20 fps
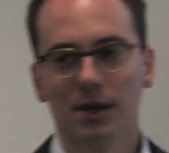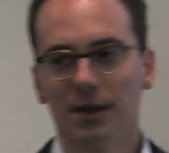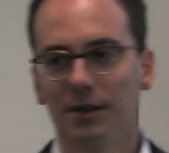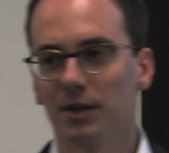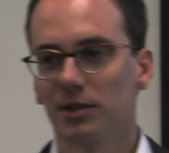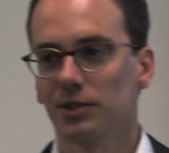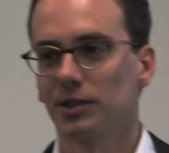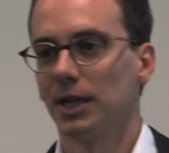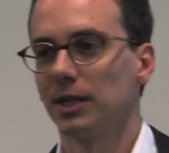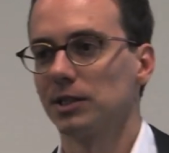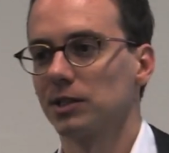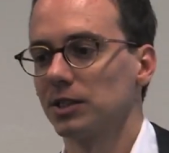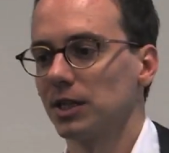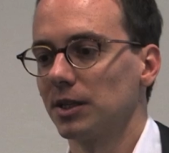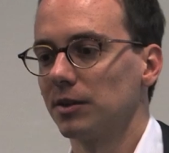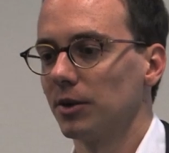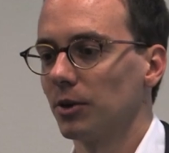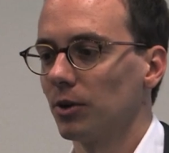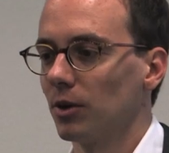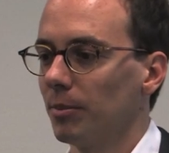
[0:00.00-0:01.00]
in the sense
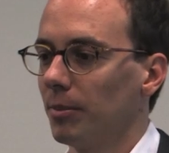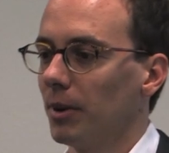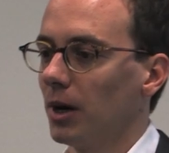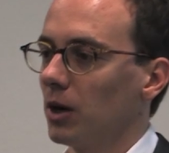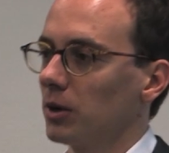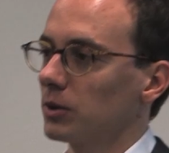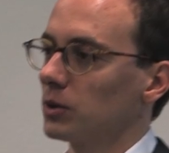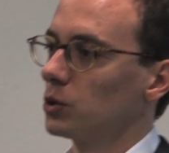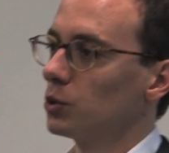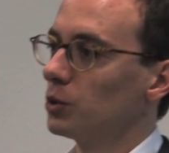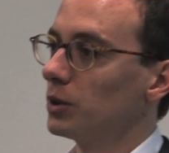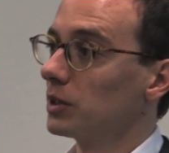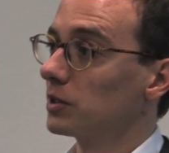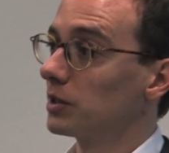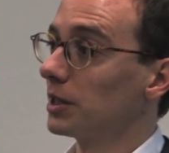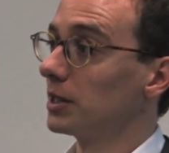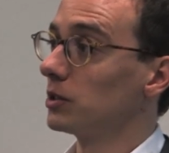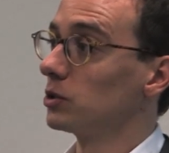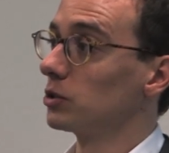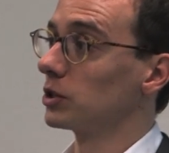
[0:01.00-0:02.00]
that they're about doing
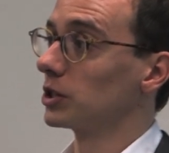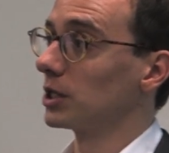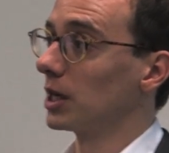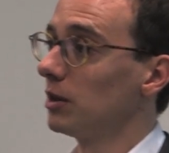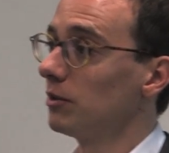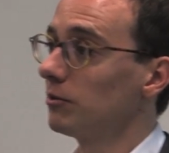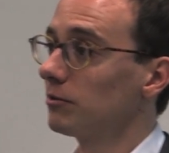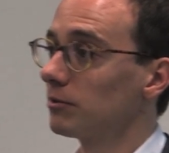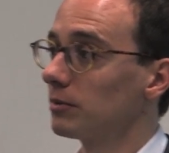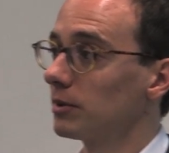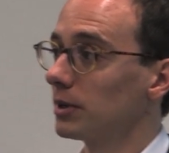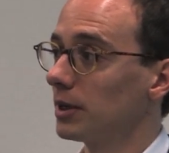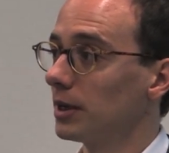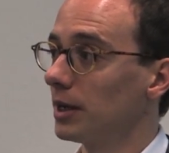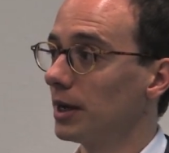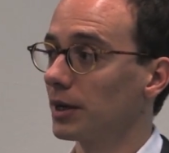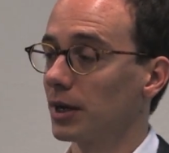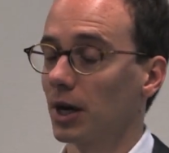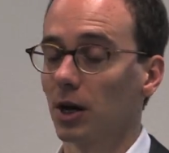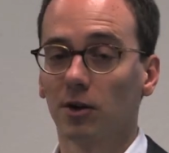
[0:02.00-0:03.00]
things yourself
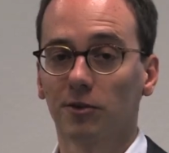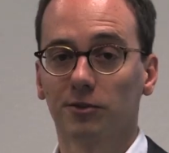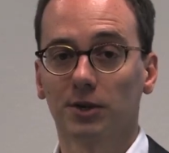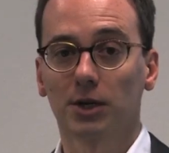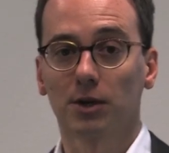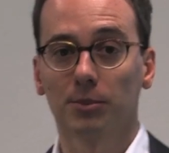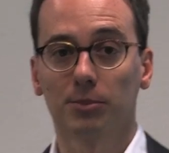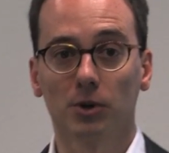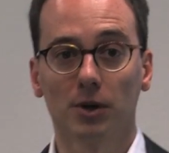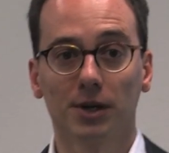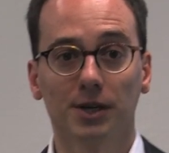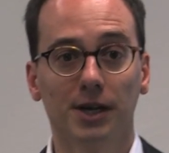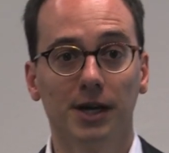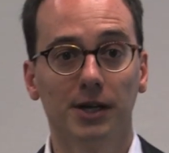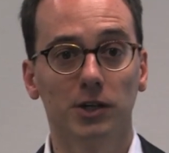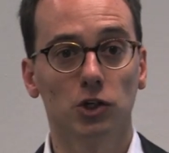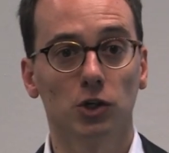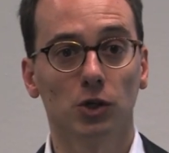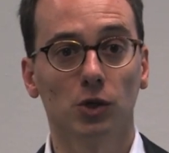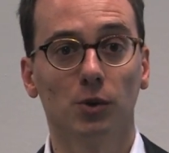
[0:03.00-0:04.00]
and kind of not
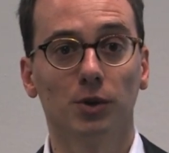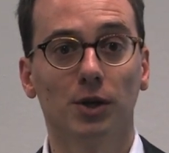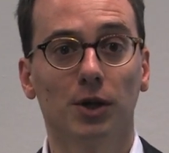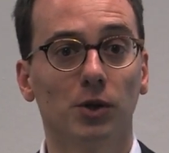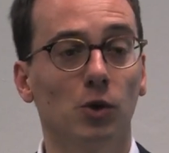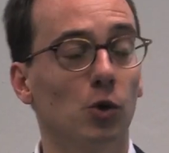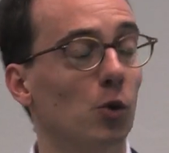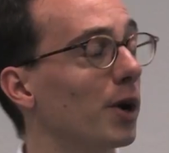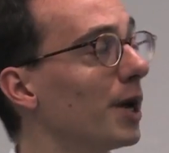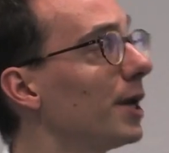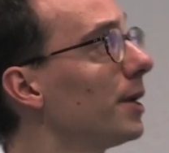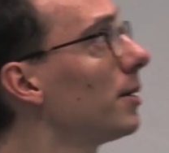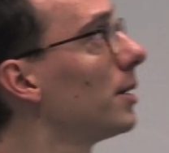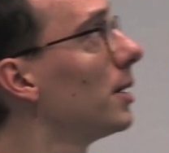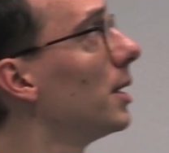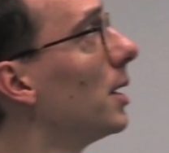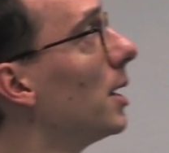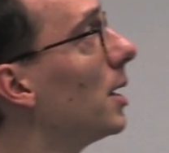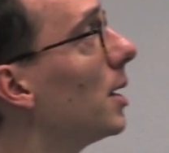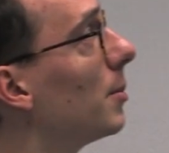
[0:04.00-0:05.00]
engaging you in a new way.
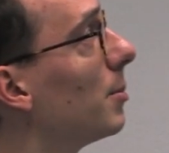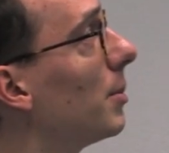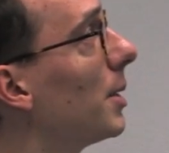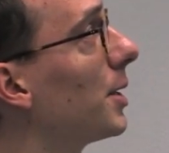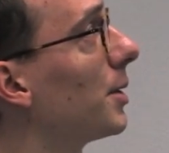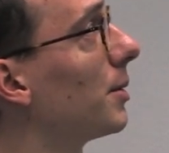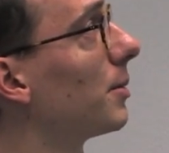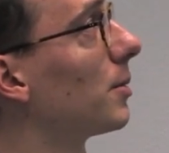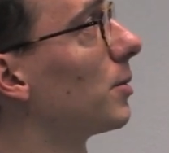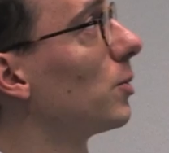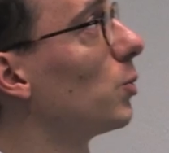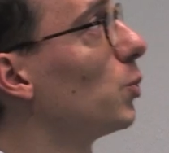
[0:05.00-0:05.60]
But